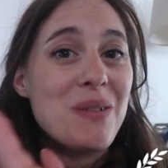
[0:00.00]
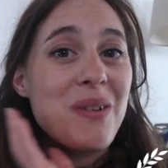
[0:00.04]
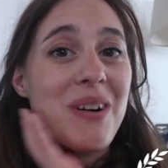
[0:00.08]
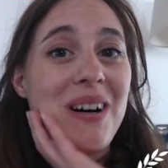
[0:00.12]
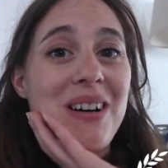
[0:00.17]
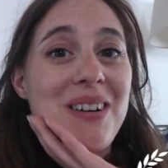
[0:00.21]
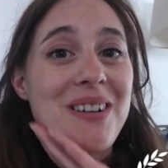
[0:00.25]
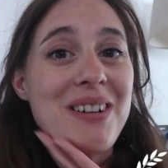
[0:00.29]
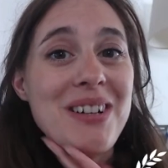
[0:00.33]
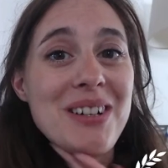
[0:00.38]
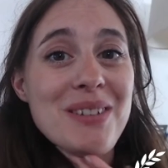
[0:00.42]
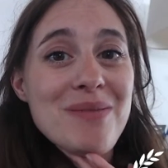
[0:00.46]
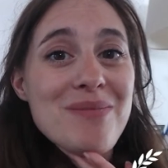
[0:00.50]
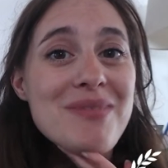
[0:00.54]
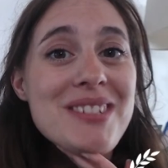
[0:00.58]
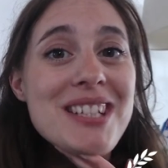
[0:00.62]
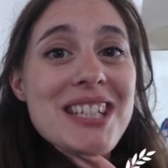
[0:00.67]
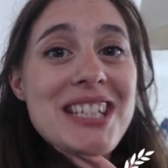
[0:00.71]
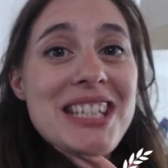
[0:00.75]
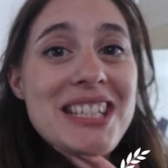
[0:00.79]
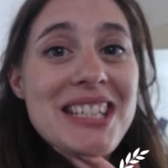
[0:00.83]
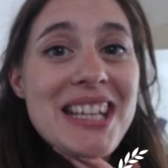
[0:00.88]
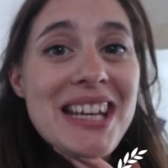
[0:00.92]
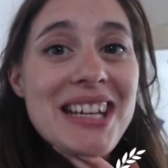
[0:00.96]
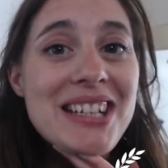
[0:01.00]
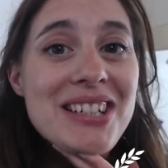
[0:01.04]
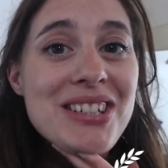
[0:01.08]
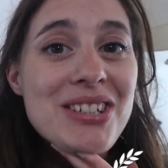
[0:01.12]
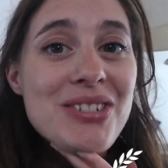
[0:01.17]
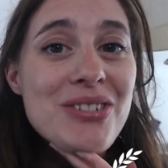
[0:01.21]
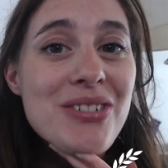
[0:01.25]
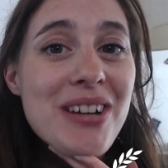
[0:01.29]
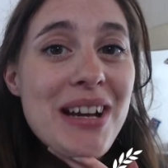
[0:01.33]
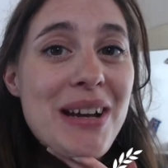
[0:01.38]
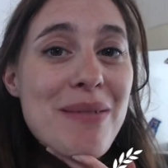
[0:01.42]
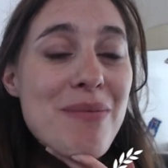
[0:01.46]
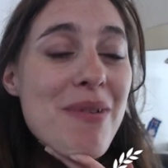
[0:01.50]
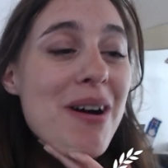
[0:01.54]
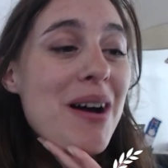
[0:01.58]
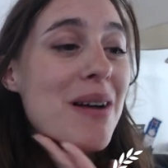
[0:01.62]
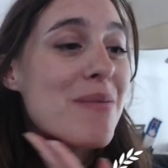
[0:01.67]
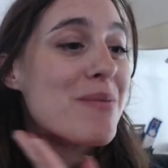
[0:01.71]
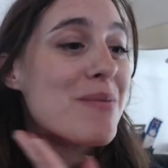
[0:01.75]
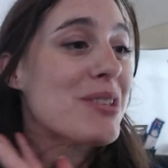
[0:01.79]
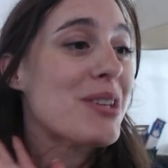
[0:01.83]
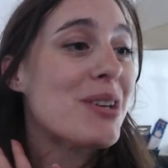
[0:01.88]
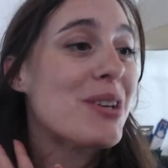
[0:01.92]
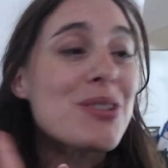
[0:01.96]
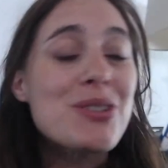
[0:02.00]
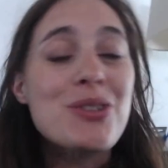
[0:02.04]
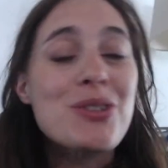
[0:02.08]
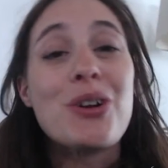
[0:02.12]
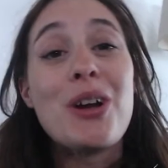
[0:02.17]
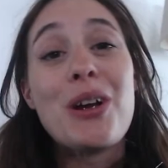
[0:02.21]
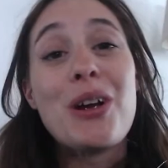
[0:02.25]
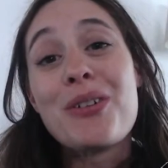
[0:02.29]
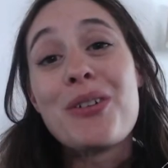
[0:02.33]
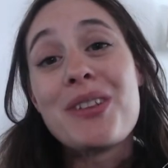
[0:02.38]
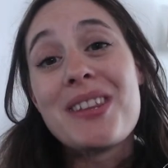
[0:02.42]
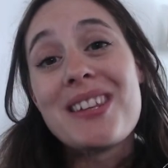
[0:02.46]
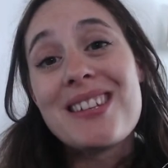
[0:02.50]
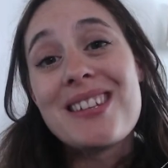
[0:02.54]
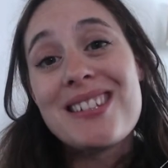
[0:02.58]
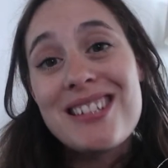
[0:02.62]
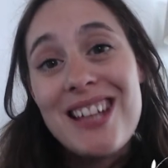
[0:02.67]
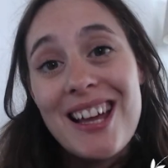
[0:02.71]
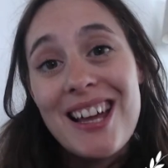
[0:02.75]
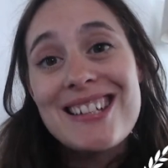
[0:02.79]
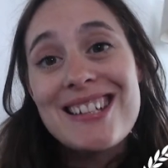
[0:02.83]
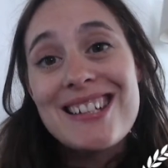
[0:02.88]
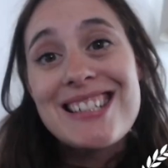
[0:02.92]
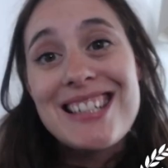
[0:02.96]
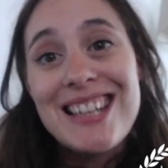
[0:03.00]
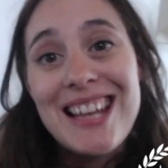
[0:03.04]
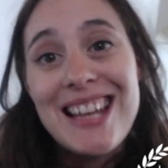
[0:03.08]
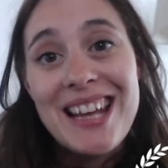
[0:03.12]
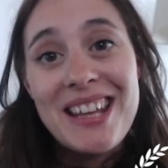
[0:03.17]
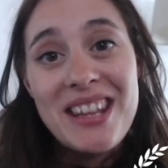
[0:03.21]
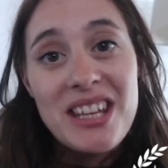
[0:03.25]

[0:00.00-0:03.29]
welcome to today's stream. I'm so sorry for the slight delay.